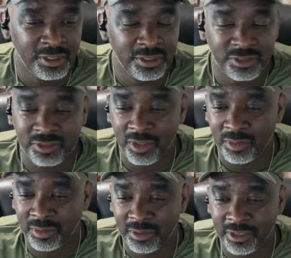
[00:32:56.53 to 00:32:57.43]

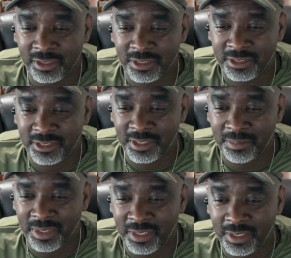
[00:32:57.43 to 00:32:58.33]
So look to see
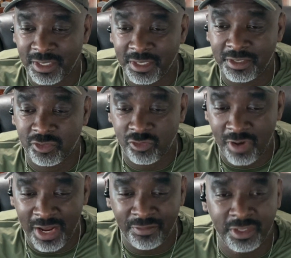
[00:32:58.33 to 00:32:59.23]
me
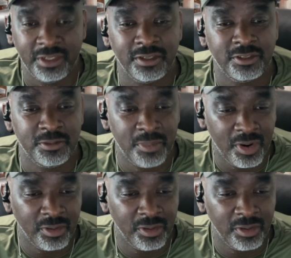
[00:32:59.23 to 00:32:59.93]
traveling tomorrow.